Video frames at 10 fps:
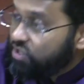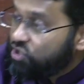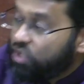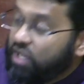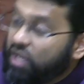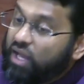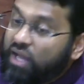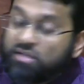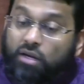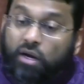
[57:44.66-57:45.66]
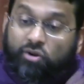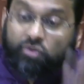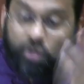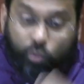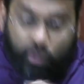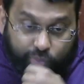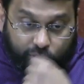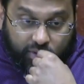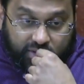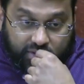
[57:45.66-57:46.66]
The Sharia has 101
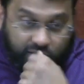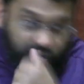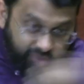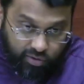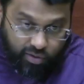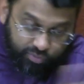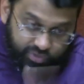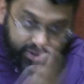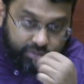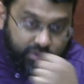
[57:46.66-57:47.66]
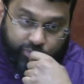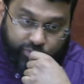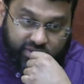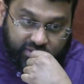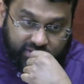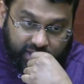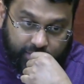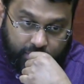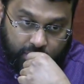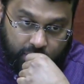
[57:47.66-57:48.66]
perks for non Muslims to embrace Islam
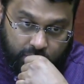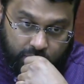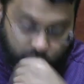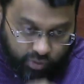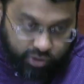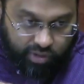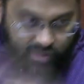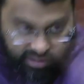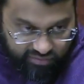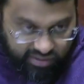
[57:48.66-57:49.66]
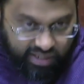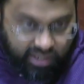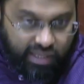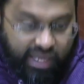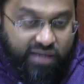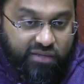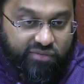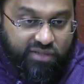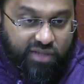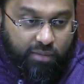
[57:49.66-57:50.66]
when you're living in a land of
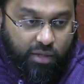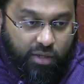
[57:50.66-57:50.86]
Islam.